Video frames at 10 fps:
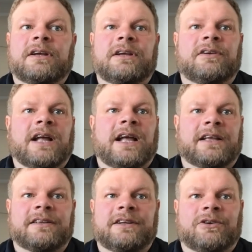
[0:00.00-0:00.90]
You're not,
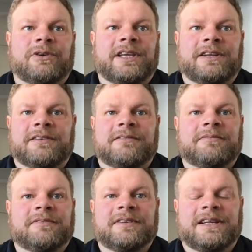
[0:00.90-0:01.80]

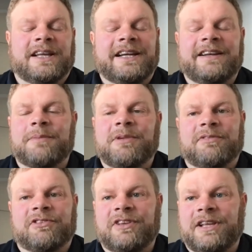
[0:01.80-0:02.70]
getting, anytime you have
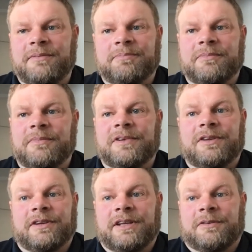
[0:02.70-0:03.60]
a seam,
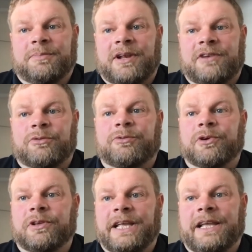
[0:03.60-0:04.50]
you're getting a potential for
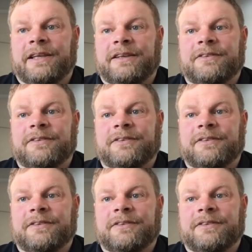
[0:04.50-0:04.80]
a leak.